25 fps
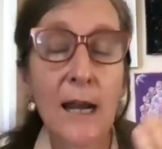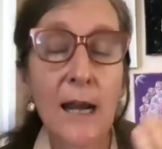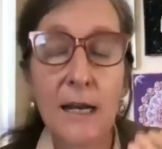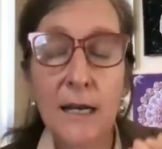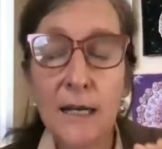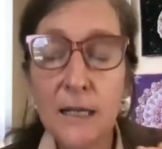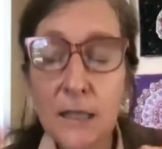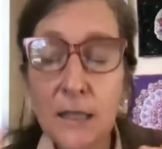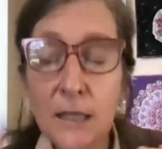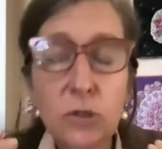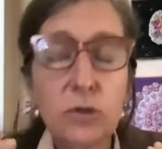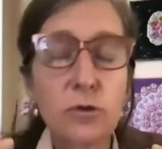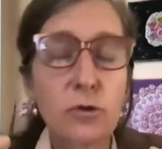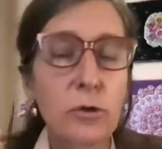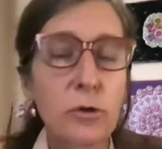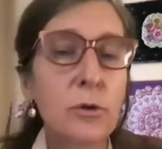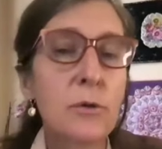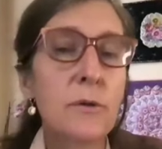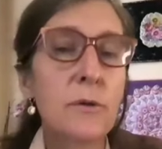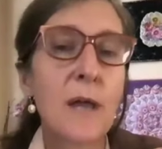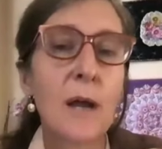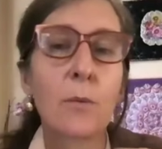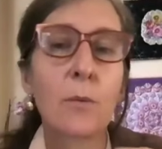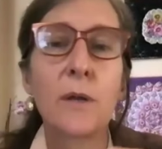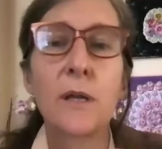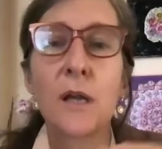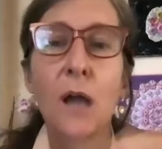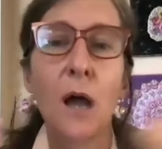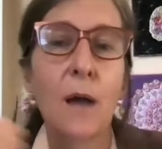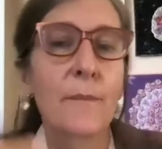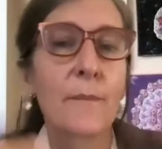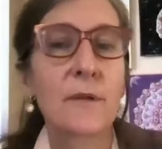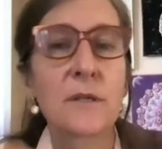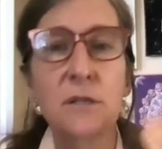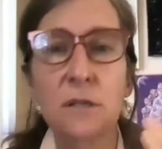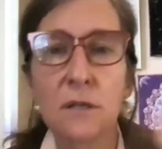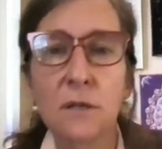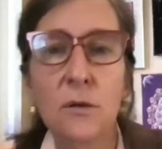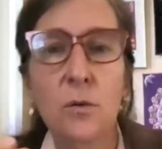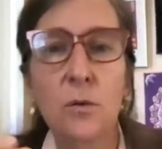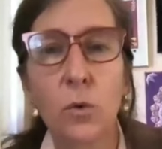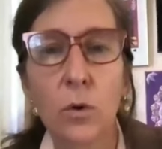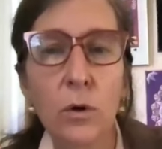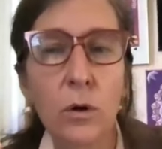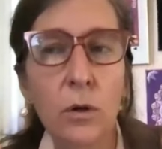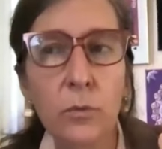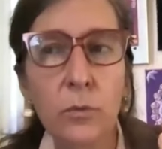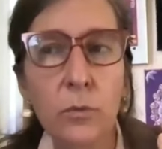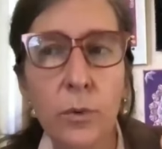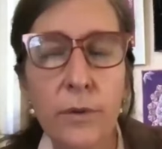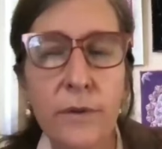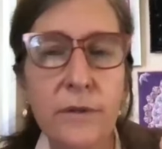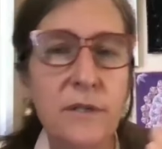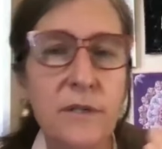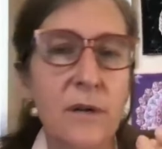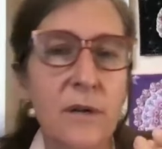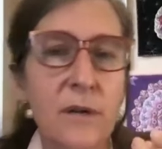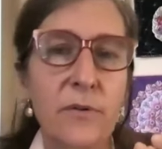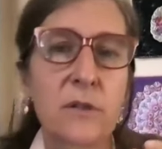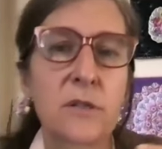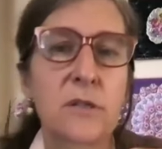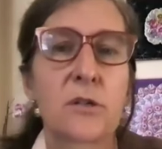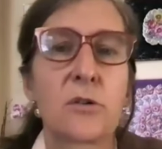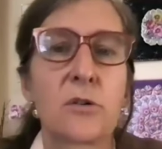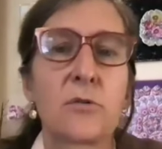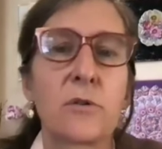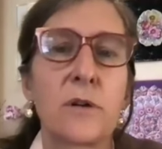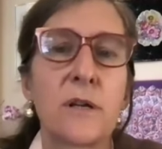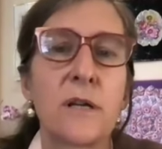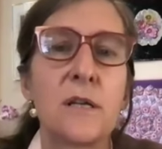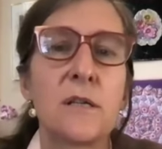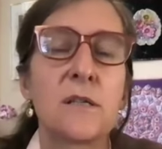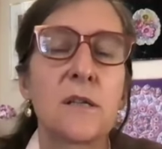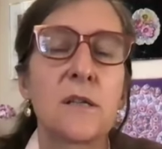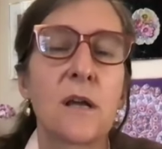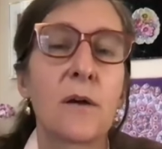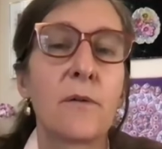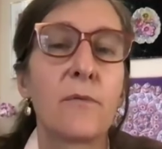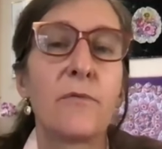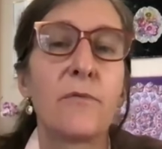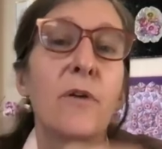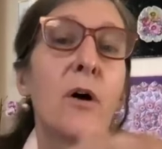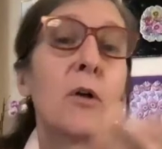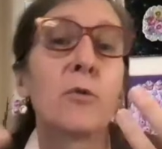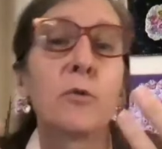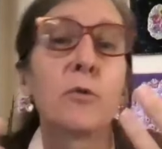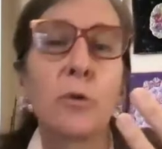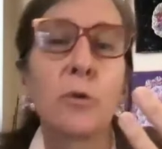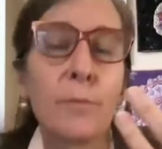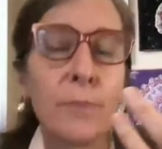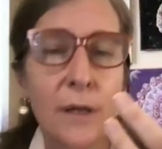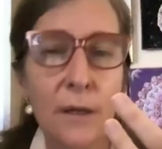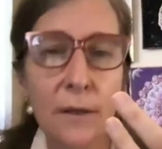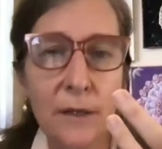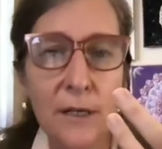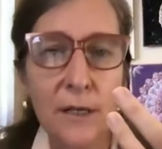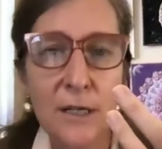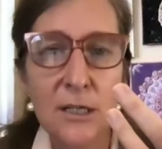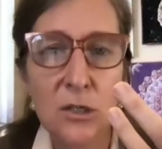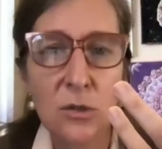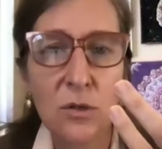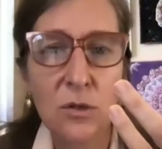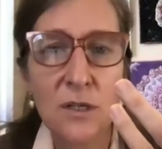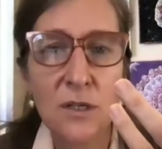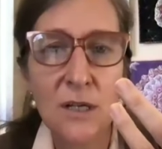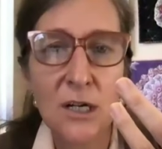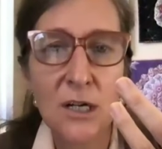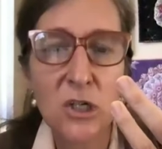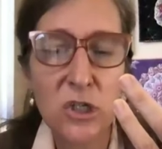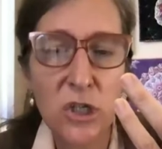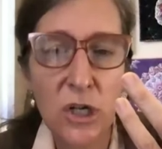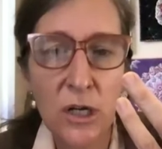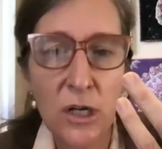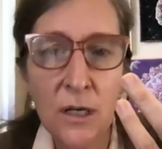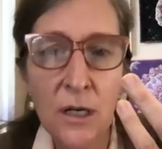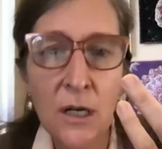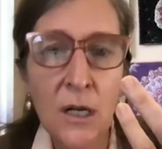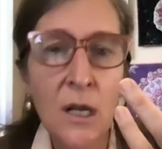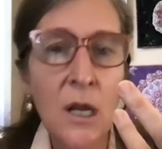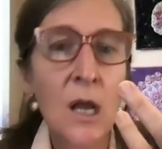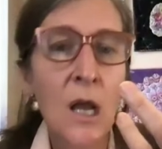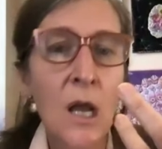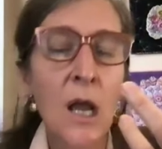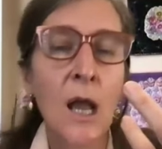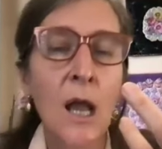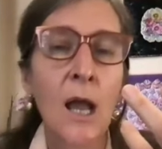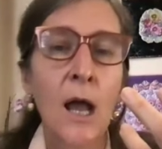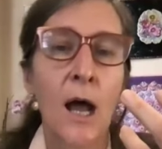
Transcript: And it is true that we come into the world with different degrees of vulnerability to addiction.